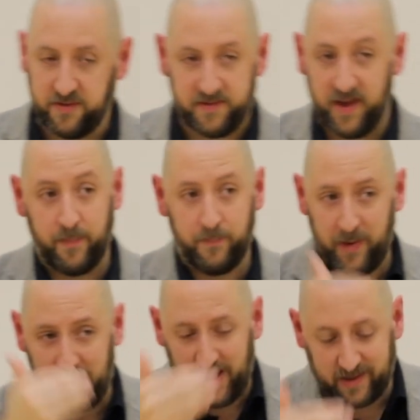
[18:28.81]
to say,
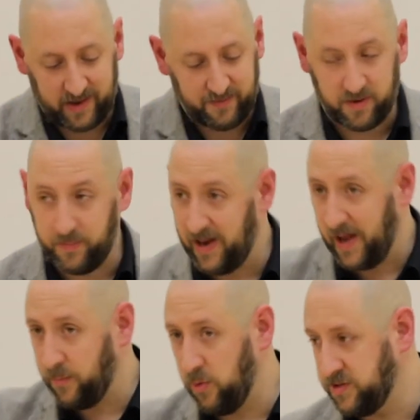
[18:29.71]
be like David, be
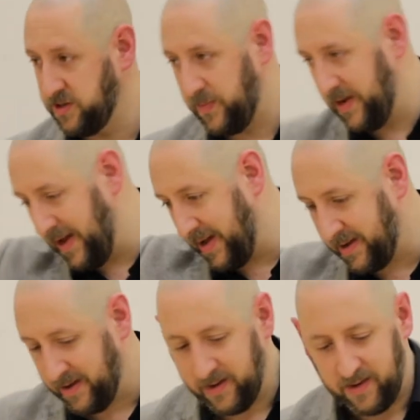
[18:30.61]
like Moses, be like